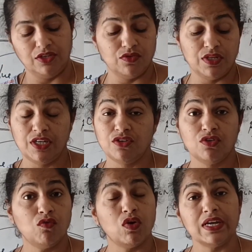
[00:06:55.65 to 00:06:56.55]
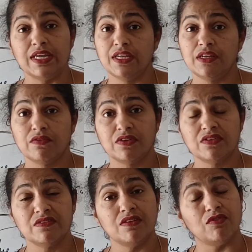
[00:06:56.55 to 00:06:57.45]
You need to know what linear
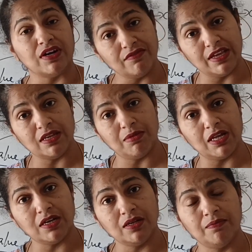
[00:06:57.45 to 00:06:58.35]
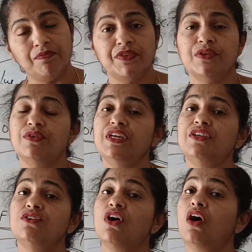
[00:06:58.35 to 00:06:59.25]
equations in one variable are. You
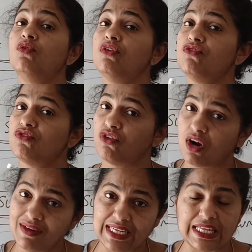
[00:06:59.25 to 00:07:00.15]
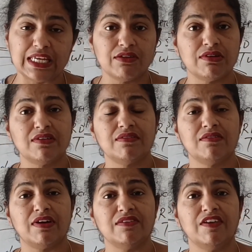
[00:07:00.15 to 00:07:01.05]
need to know how to solve linear
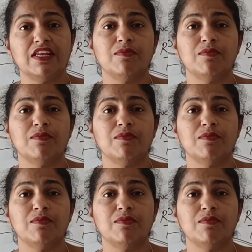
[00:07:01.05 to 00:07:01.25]
equations in one